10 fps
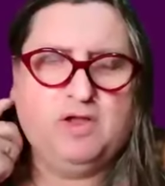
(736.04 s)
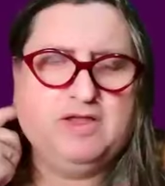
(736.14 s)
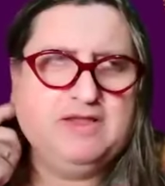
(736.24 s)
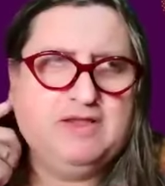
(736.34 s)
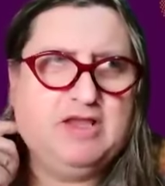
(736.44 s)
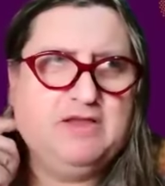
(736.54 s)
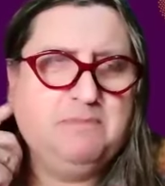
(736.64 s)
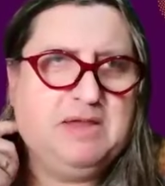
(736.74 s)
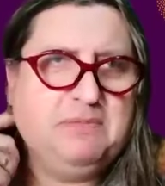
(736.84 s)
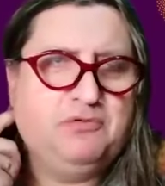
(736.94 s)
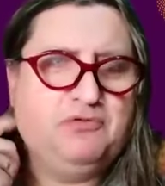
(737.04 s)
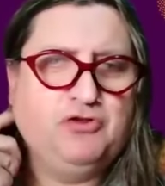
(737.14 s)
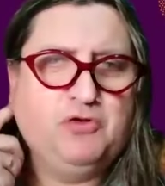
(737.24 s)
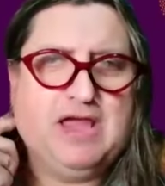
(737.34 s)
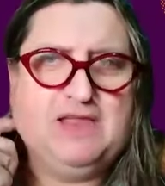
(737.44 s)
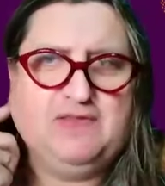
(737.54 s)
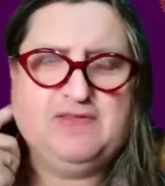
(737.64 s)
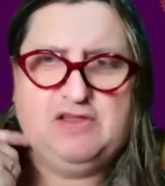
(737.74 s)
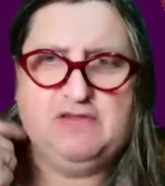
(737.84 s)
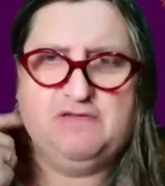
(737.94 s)
what can people do at the
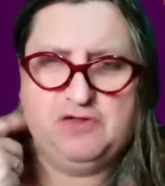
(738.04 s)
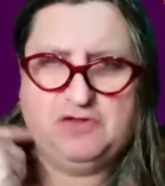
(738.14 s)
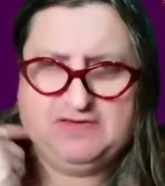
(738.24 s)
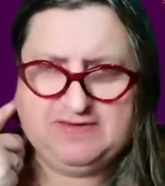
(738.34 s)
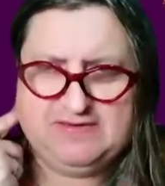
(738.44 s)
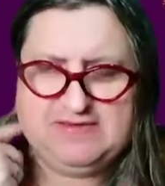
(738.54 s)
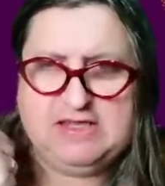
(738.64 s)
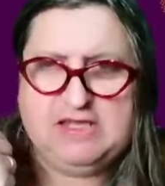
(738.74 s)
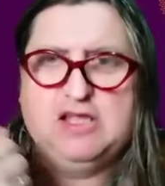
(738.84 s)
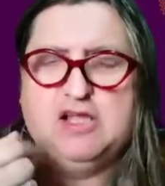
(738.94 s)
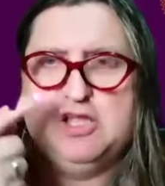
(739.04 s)
university?